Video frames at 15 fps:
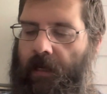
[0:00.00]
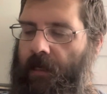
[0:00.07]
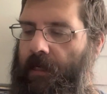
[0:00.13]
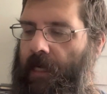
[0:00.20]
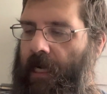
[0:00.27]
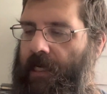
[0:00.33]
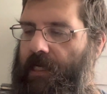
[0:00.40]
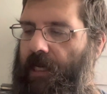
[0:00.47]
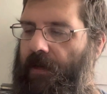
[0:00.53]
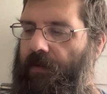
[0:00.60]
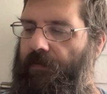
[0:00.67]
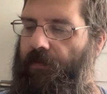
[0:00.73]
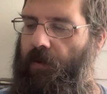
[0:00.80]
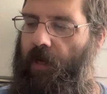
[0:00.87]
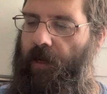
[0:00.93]

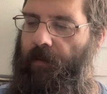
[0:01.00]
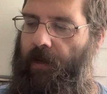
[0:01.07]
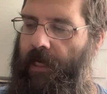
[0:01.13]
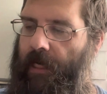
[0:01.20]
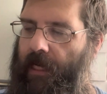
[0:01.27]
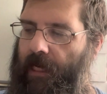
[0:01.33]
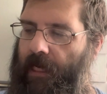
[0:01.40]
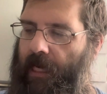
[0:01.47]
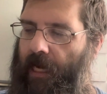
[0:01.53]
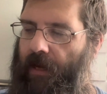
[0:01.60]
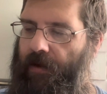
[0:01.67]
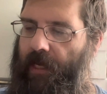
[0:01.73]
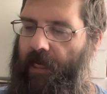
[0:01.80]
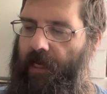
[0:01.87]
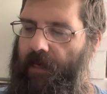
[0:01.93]
1941
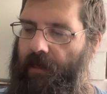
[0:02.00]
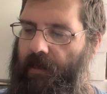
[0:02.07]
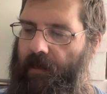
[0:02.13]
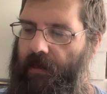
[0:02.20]
Gaudi